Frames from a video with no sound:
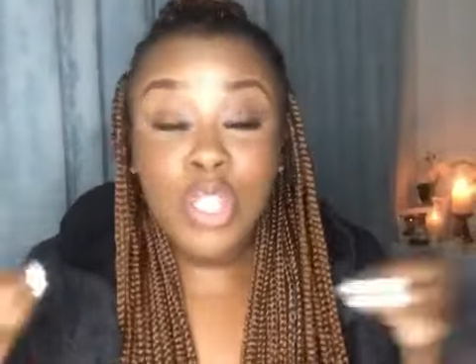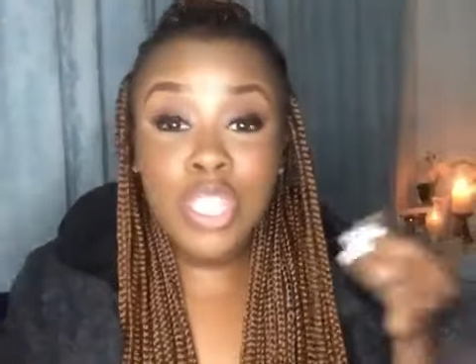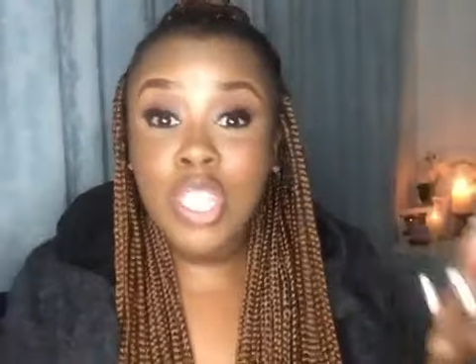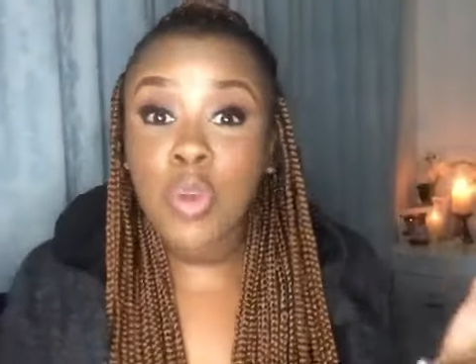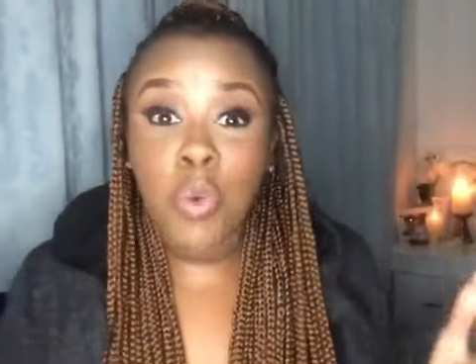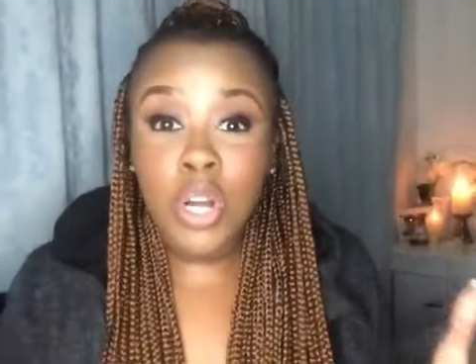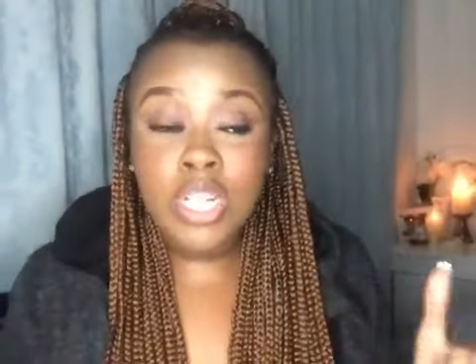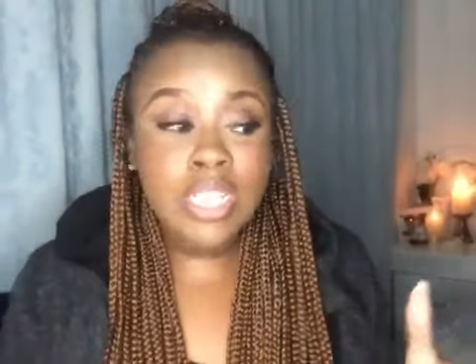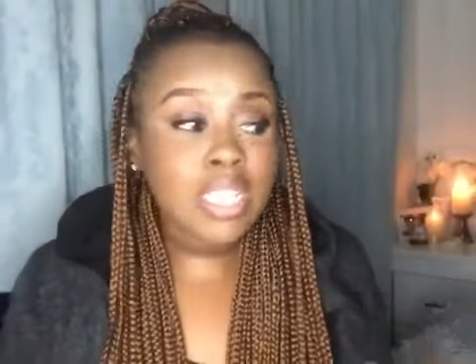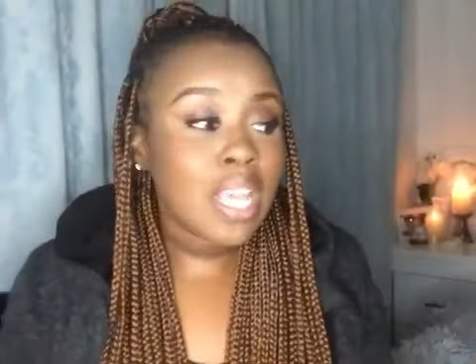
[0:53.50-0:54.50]
this thing
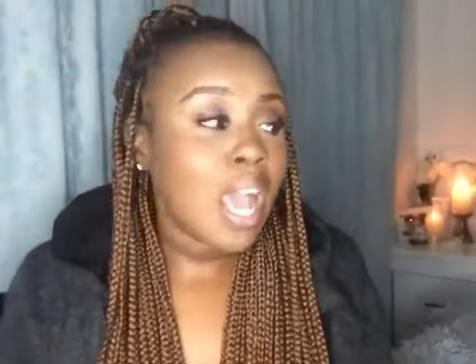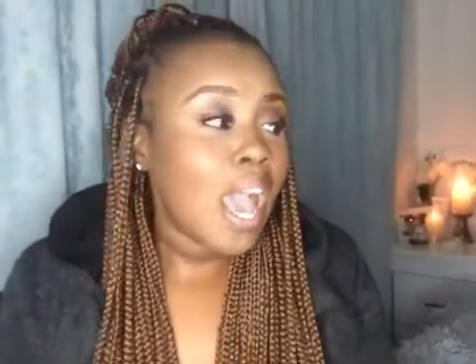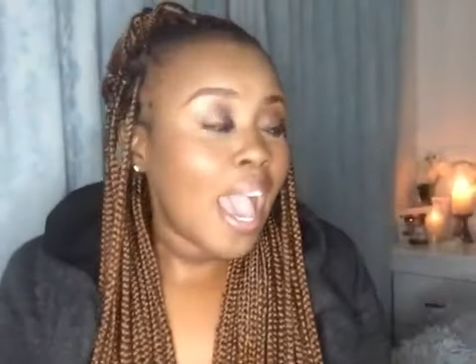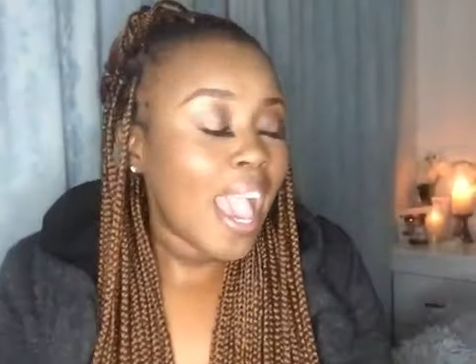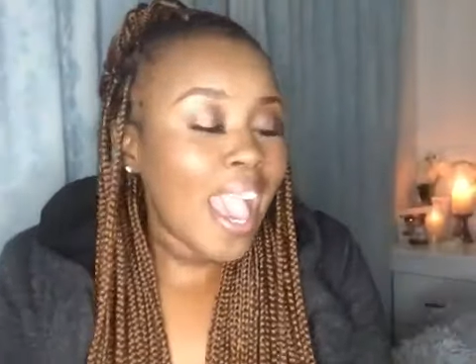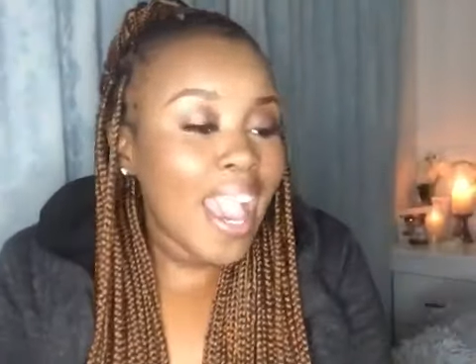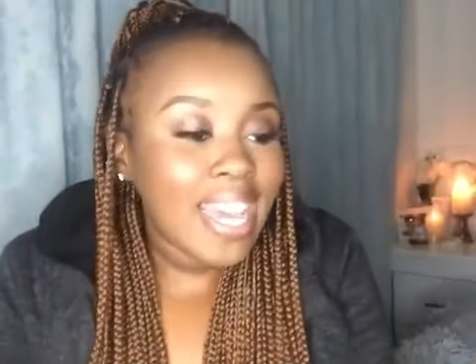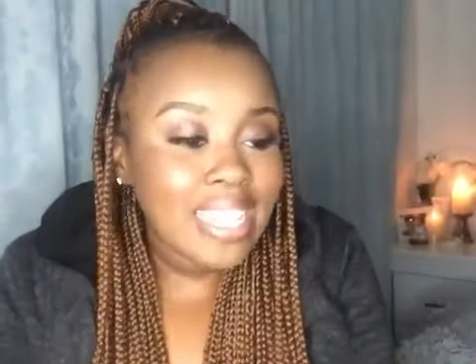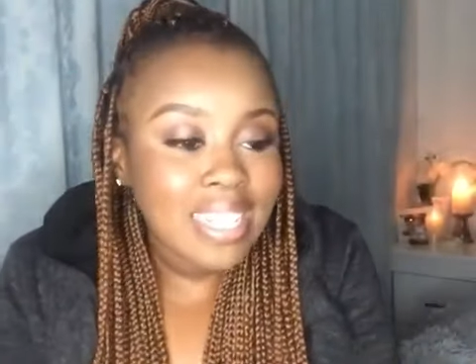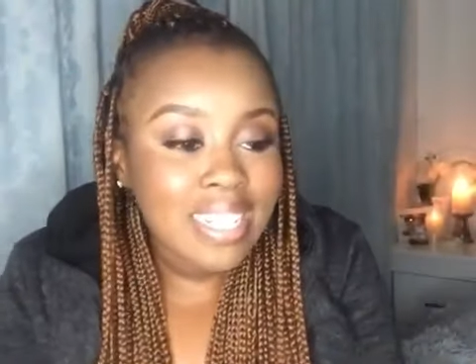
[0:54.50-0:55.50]
works.
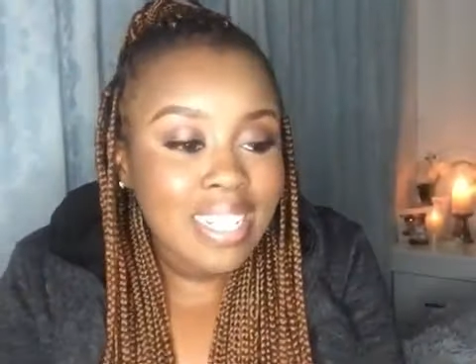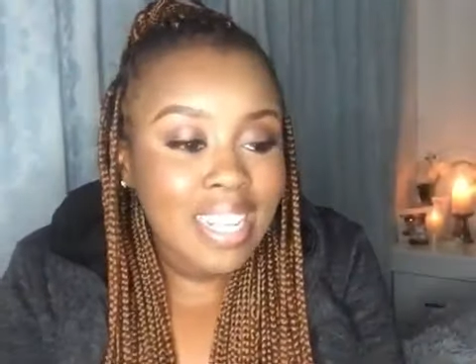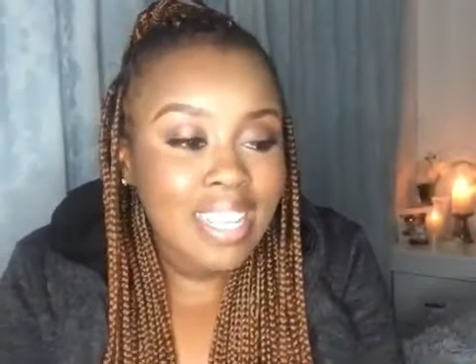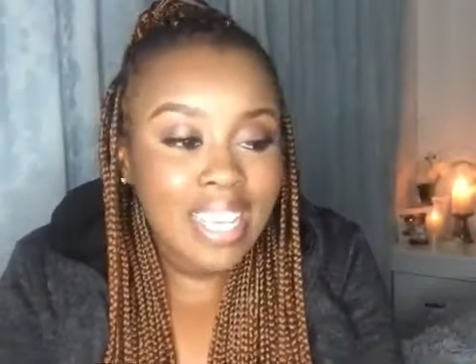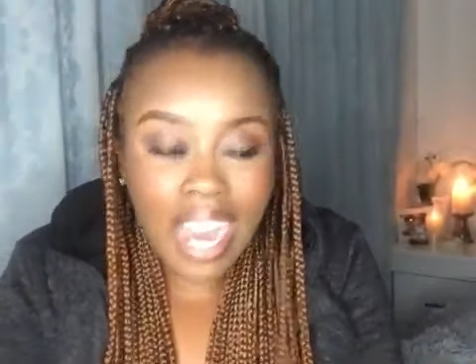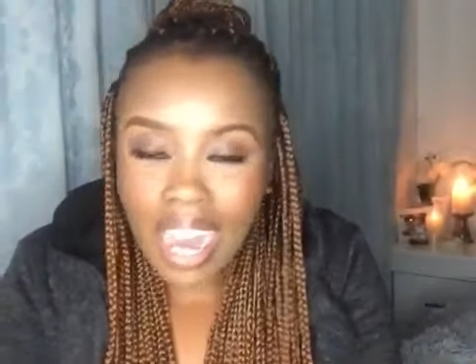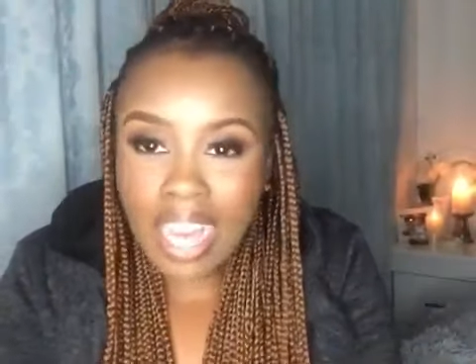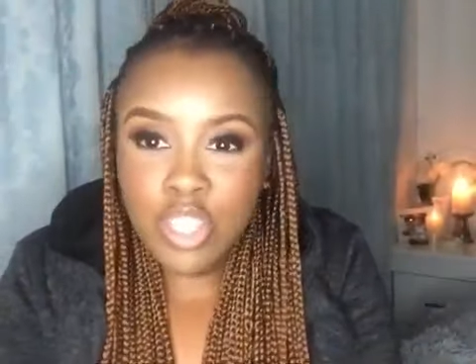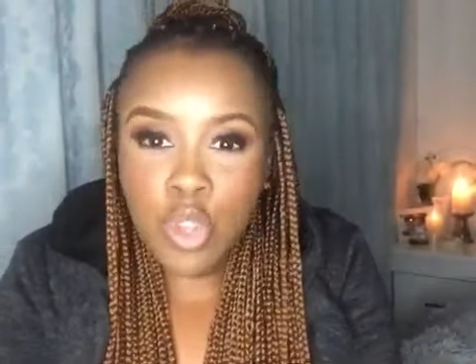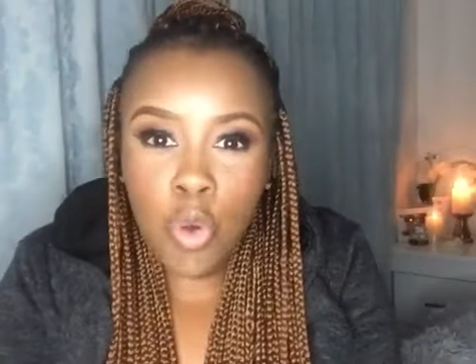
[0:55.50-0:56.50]
And yeah,
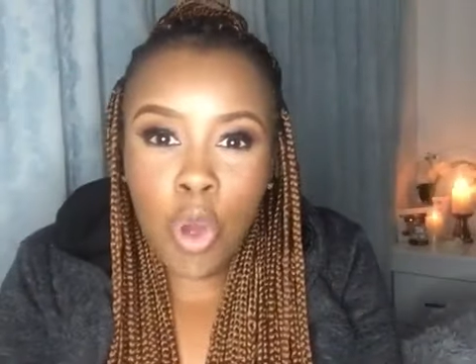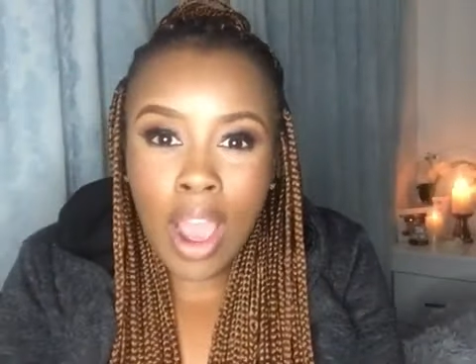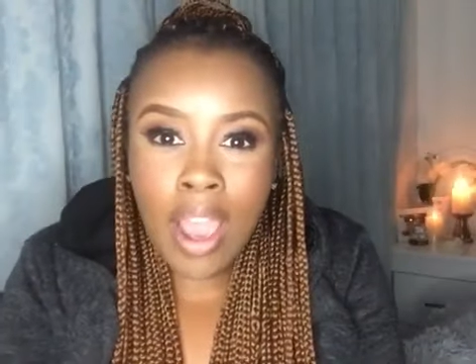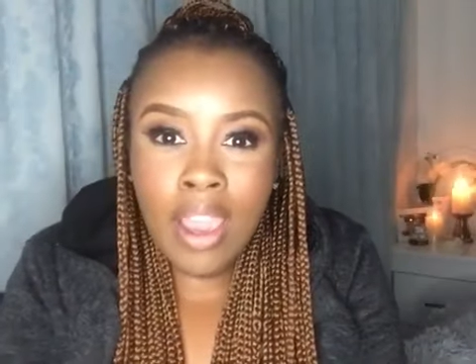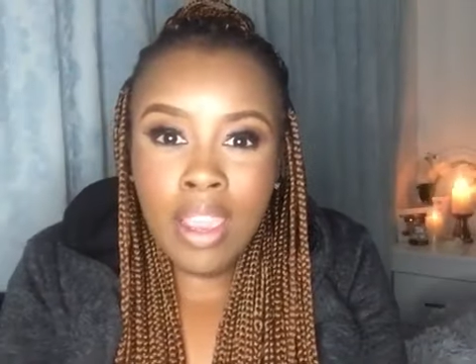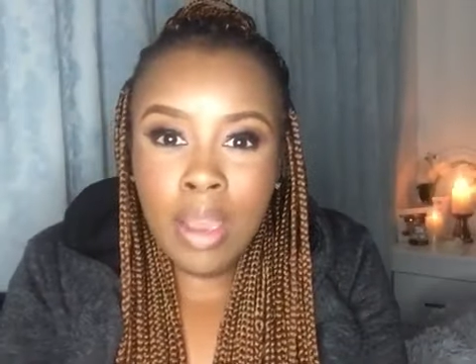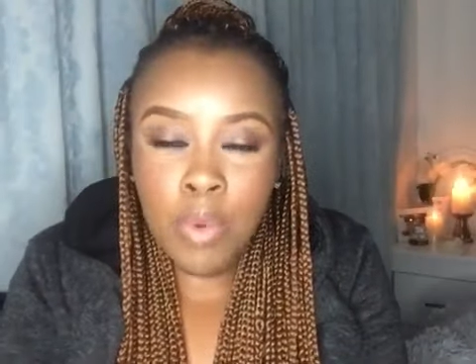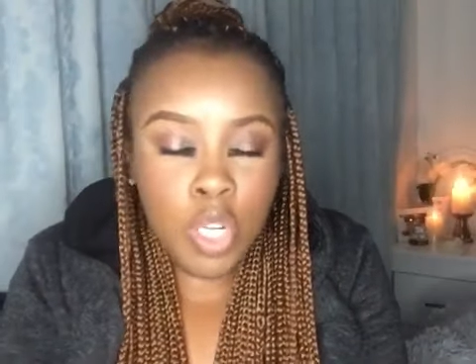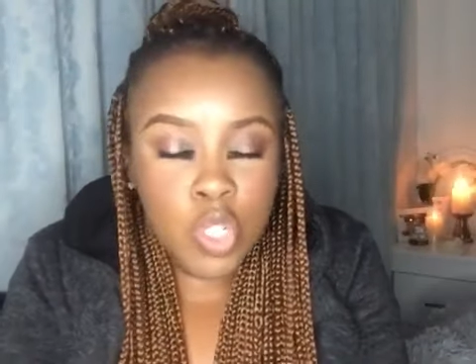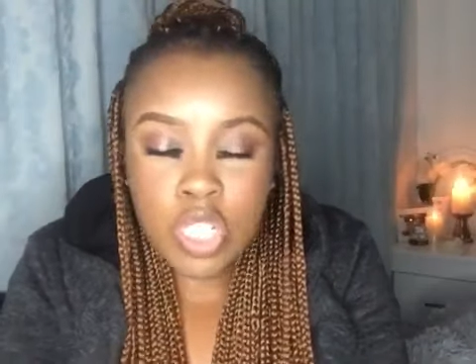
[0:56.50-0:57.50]
so I am
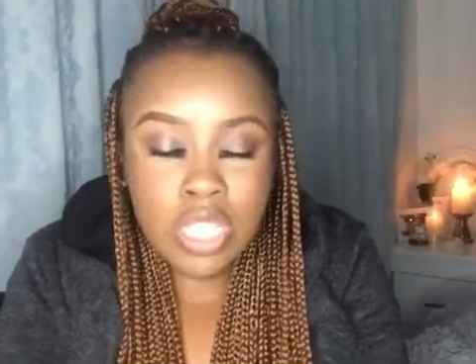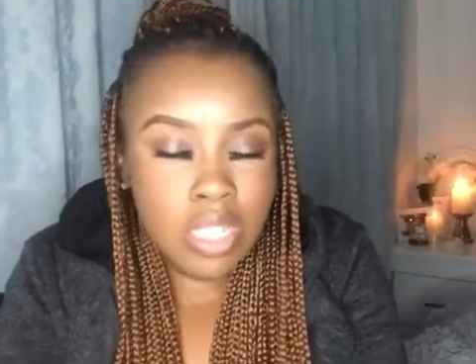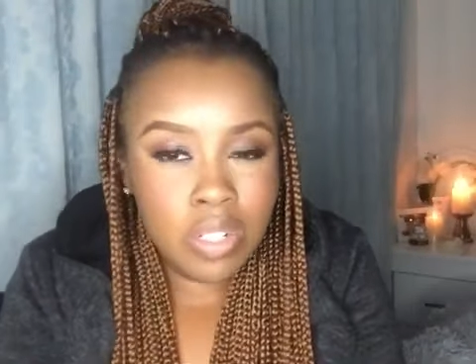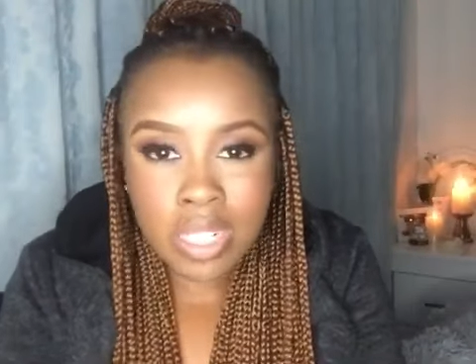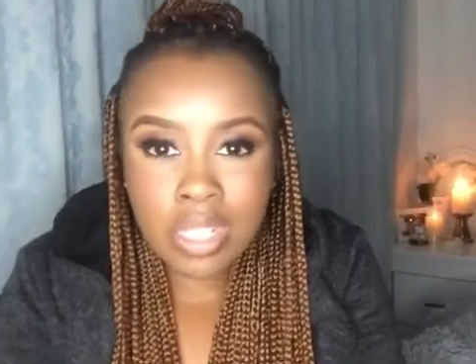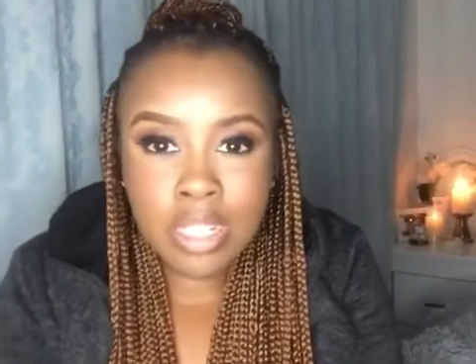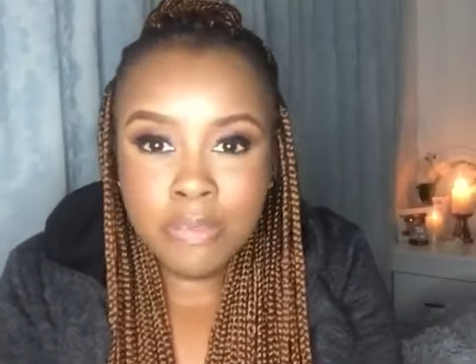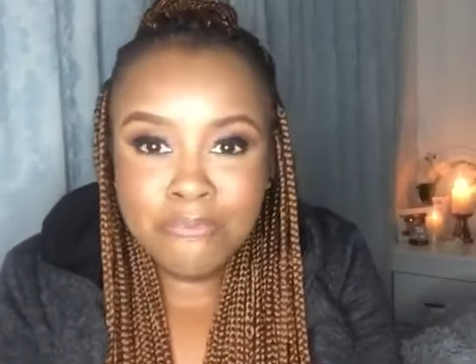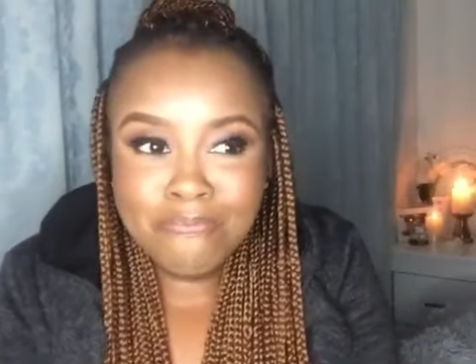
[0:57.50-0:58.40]
gonna do this series.